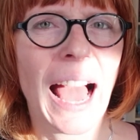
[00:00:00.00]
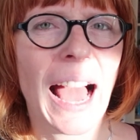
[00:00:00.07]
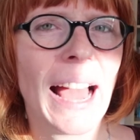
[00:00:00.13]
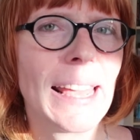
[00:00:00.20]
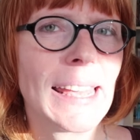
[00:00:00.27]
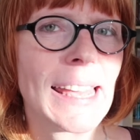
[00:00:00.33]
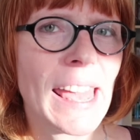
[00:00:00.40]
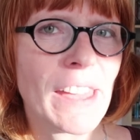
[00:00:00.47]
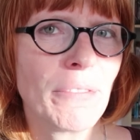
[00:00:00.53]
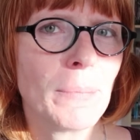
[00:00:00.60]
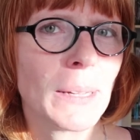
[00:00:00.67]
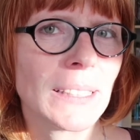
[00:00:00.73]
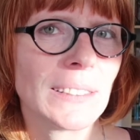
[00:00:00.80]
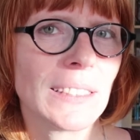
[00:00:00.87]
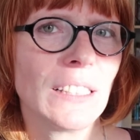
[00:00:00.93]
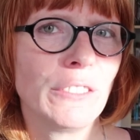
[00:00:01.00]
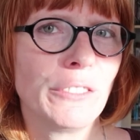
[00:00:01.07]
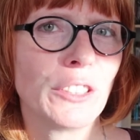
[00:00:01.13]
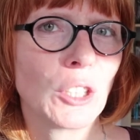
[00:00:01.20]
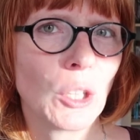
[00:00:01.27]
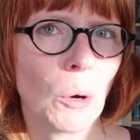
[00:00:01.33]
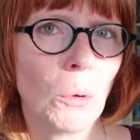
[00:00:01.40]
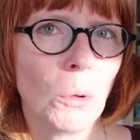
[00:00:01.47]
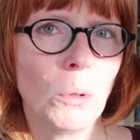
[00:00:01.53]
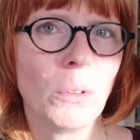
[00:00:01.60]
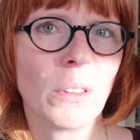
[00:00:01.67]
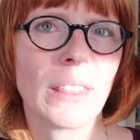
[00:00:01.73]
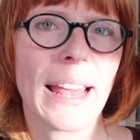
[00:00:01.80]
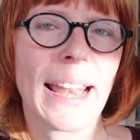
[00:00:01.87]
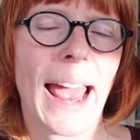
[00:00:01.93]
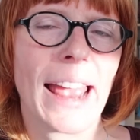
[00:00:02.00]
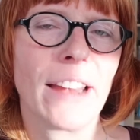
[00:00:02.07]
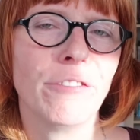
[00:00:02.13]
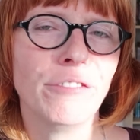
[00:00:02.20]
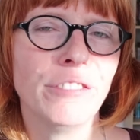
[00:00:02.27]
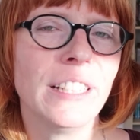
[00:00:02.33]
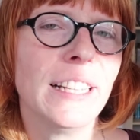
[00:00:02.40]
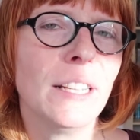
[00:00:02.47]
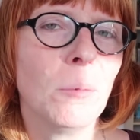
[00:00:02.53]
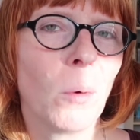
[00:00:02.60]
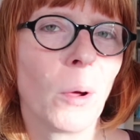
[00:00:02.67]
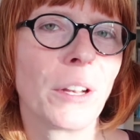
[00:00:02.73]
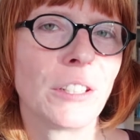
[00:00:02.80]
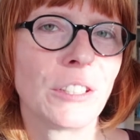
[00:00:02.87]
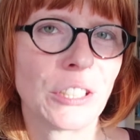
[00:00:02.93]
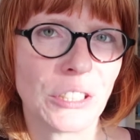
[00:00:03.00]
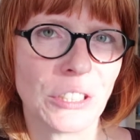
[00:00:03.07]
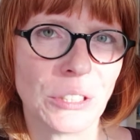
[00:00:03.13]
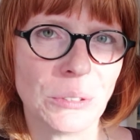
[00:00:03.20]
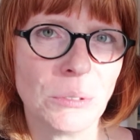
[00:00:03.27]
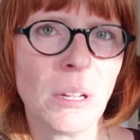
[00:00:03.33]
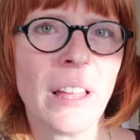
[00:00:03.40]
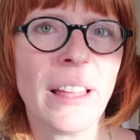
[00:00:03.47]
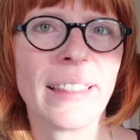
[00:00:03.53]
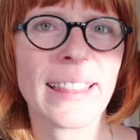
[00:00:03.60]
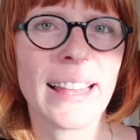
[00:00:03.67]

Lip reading: I gave myself a goal that I really wanted to do